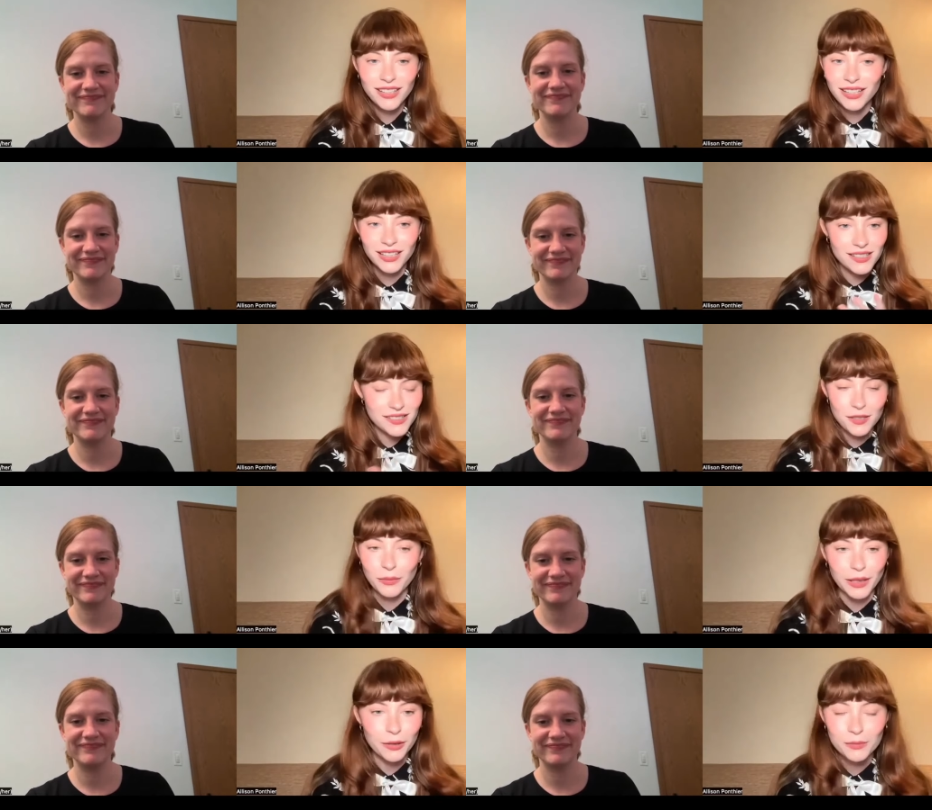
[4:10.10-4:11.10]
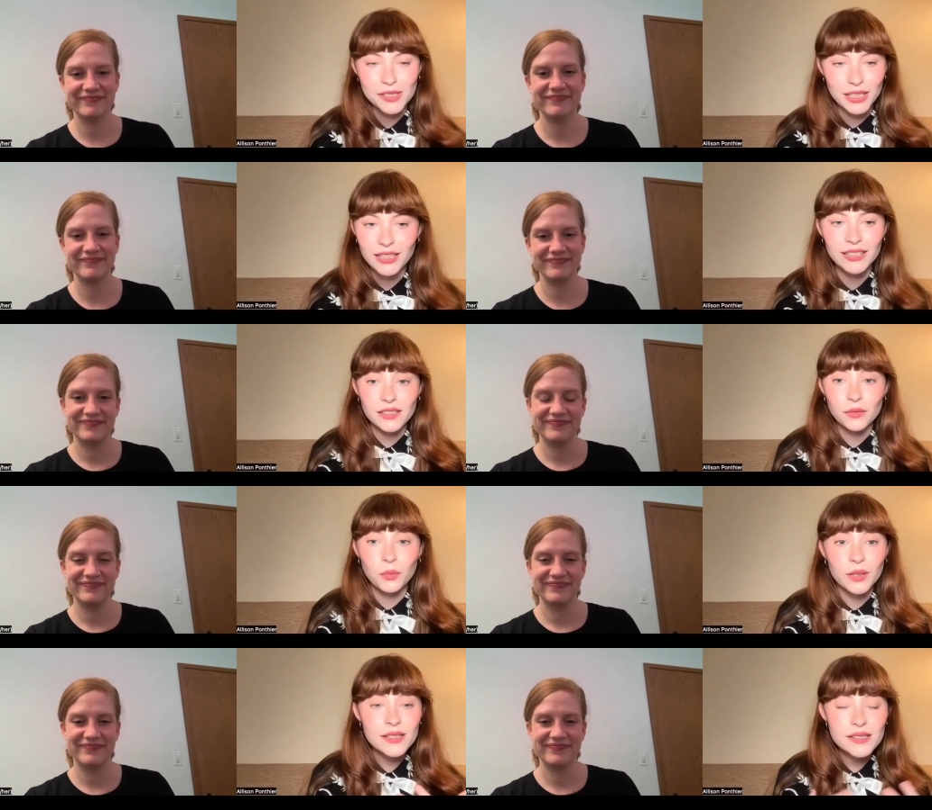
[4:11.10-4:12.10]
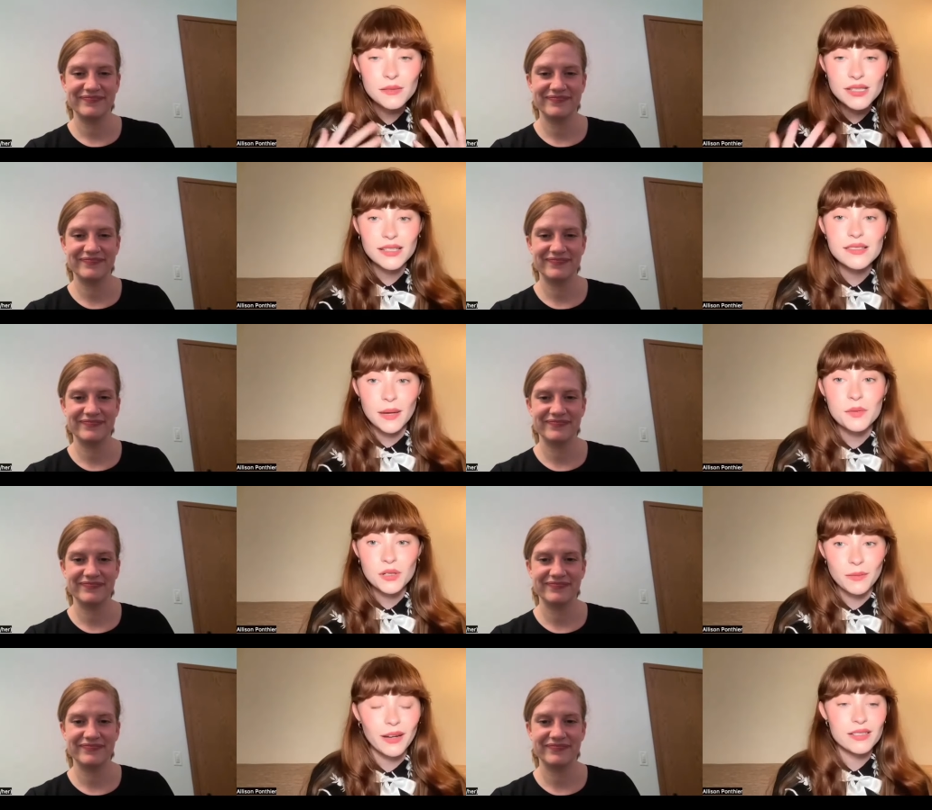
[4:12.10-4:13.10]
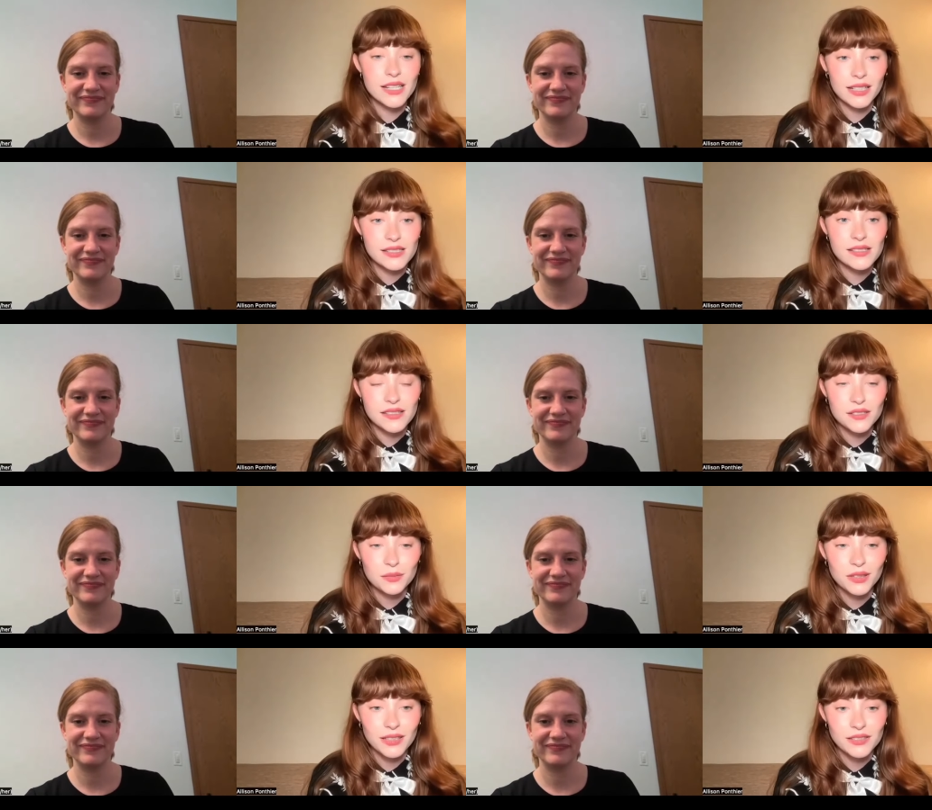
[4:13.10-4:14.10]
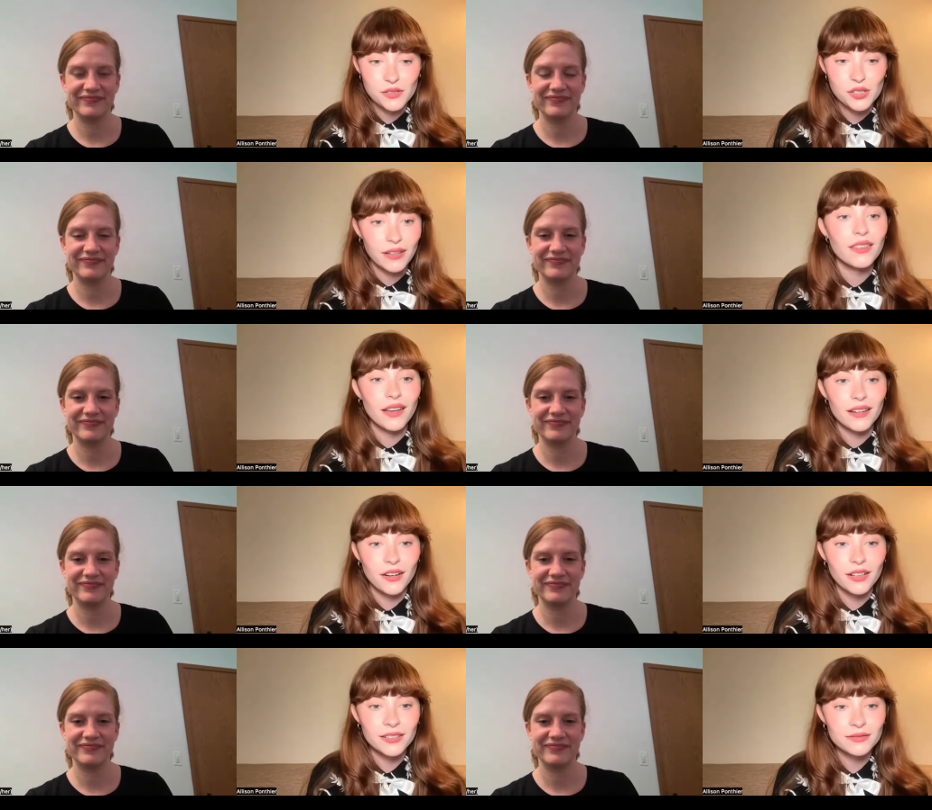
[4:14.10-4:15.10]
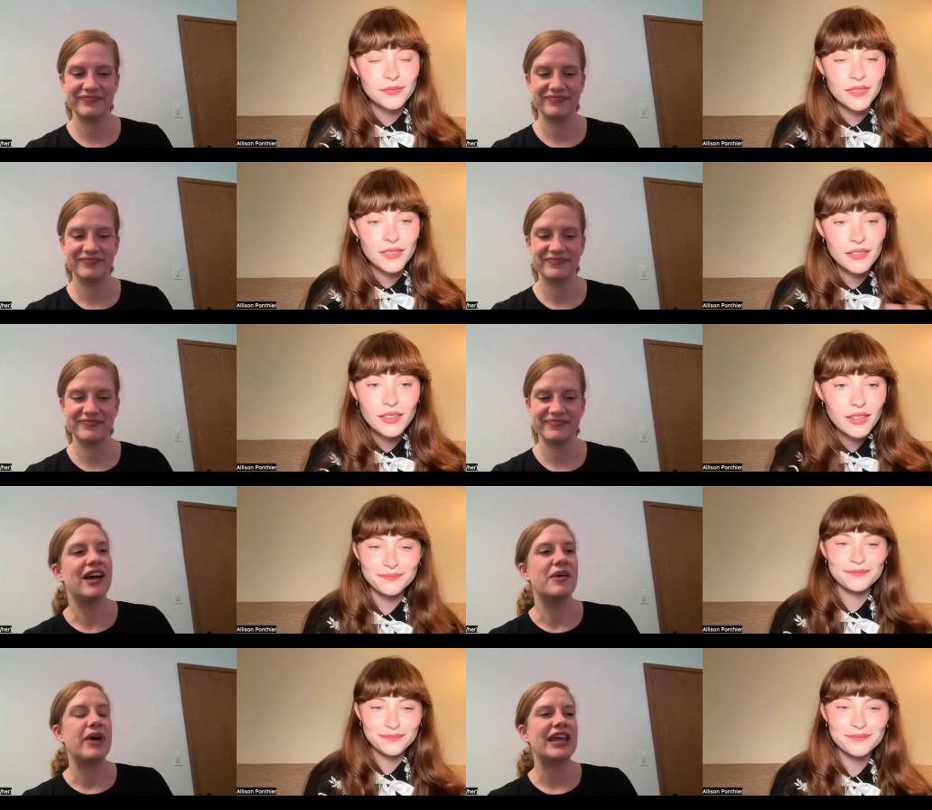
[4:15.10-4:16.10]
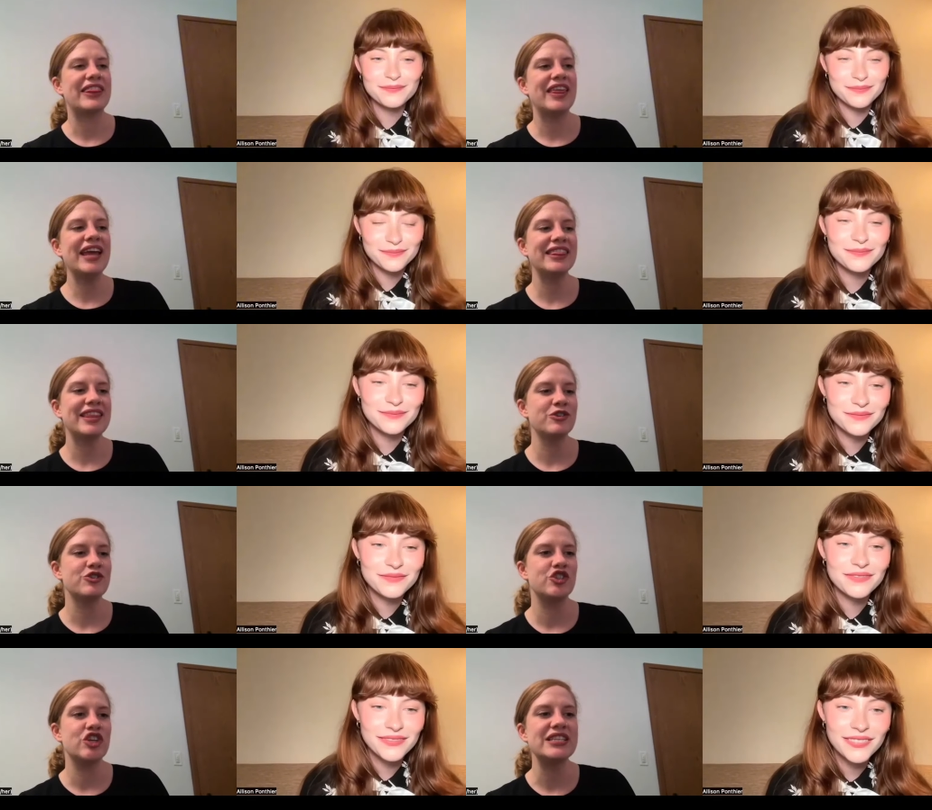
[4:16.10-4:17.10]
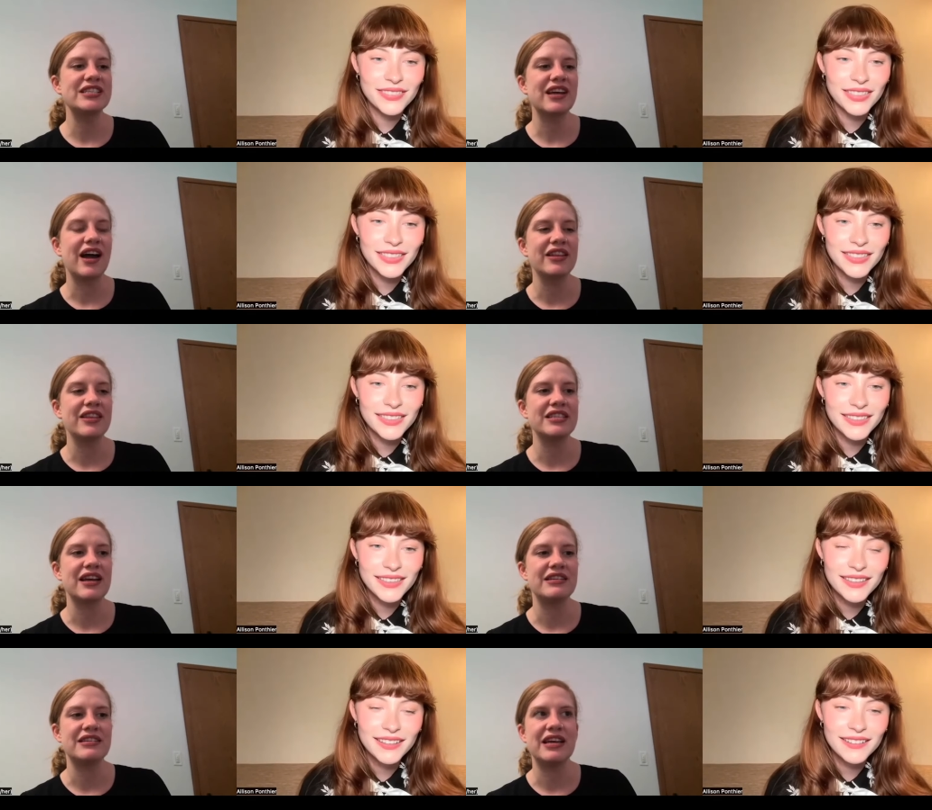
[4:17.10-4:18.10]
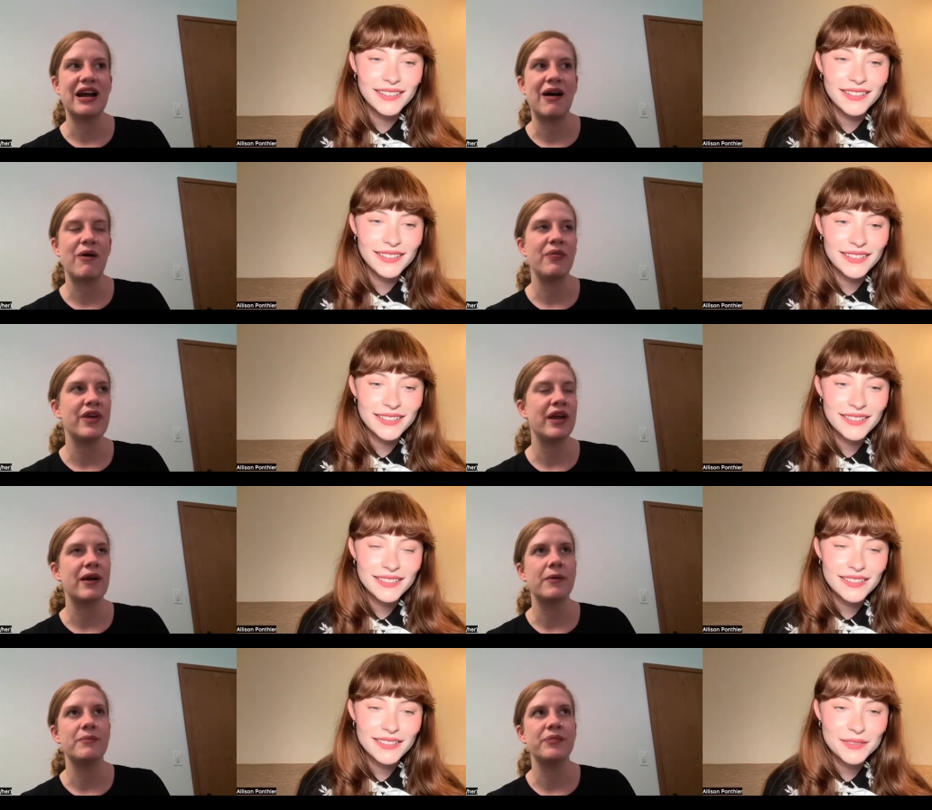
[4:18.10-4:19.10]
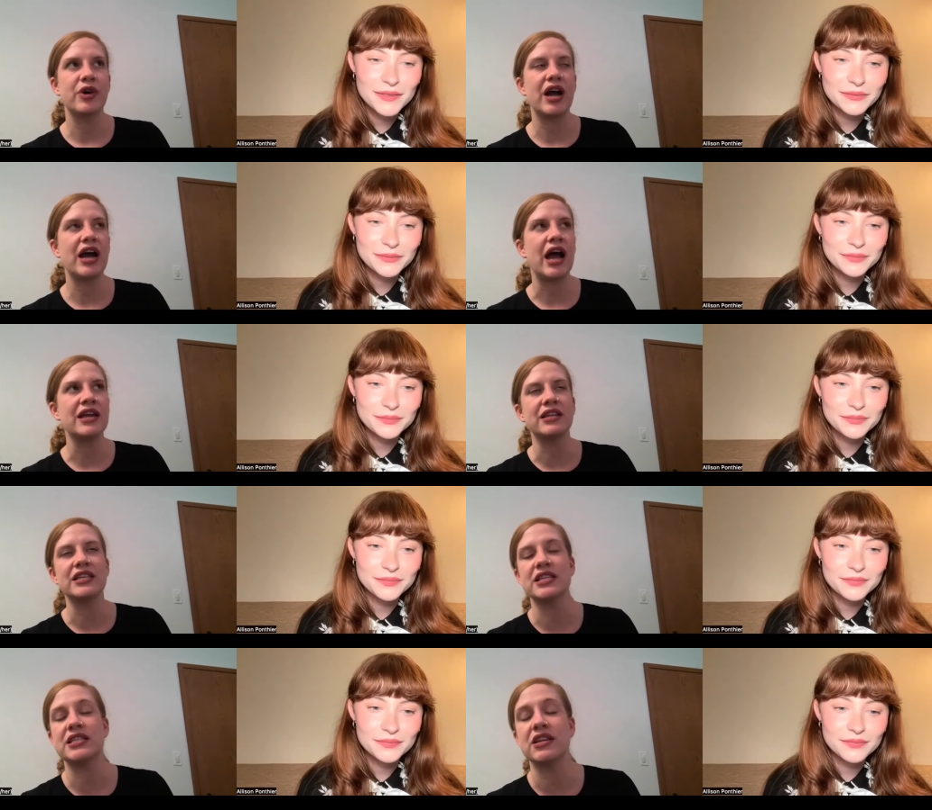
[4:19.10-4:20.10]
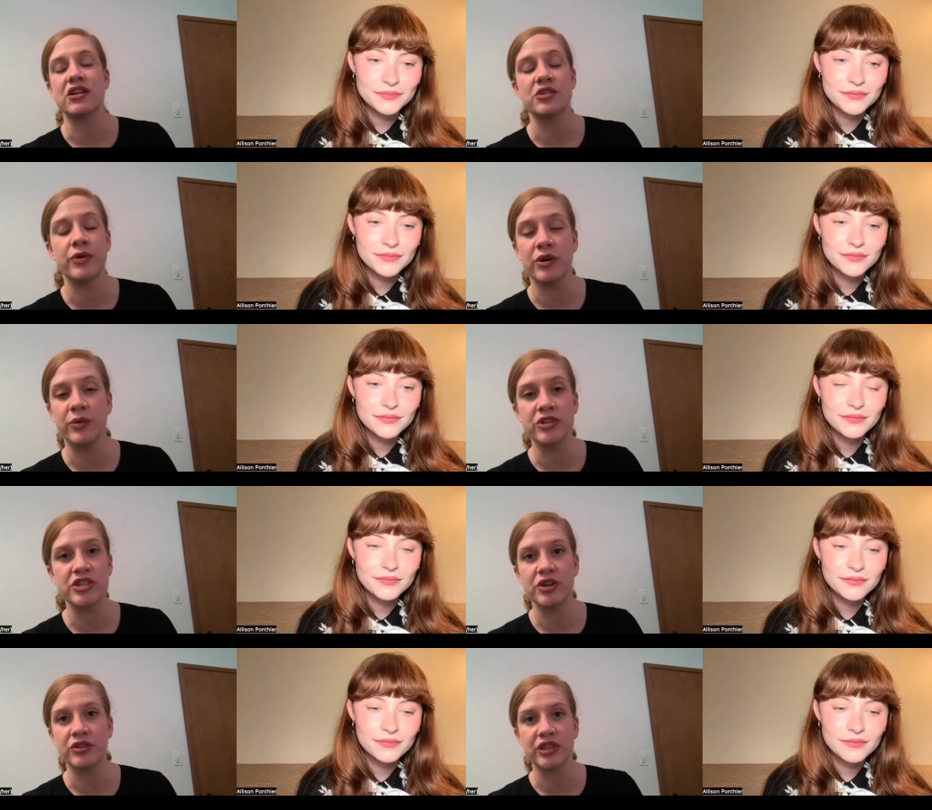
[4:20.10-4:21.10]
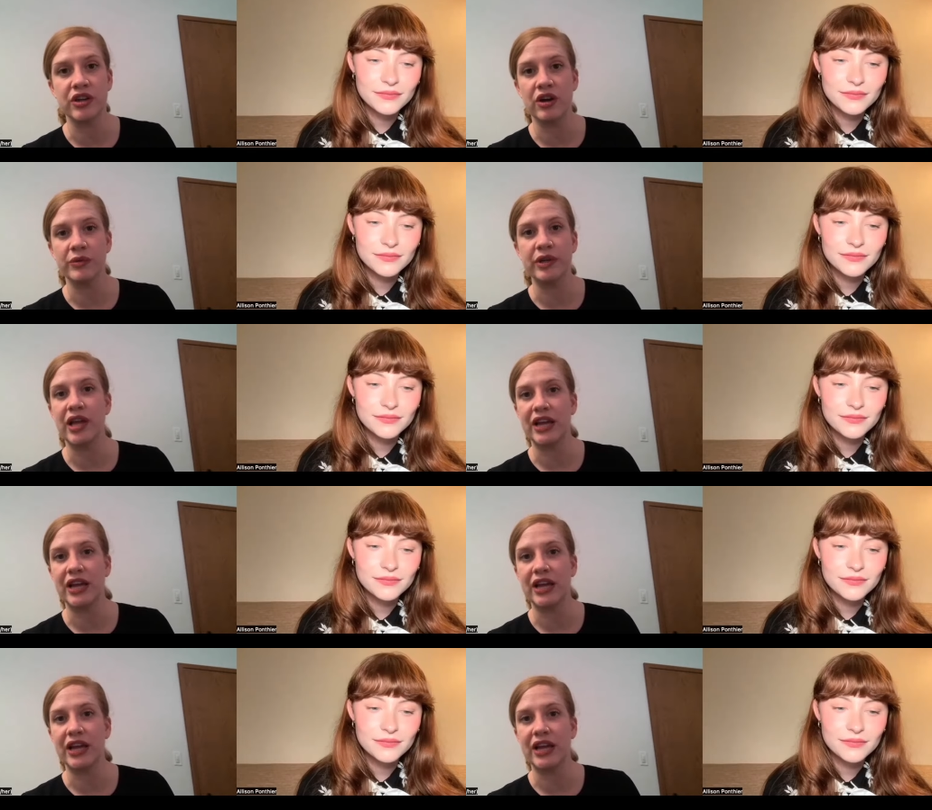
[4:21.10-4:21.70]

Speaker 1: consider my home state what is a misconception about texas that you would like to shed light on
Speaker 2: um, I think there's just kind of this idea out there, or I, at least I see it on Twitter, which is certainly not real life.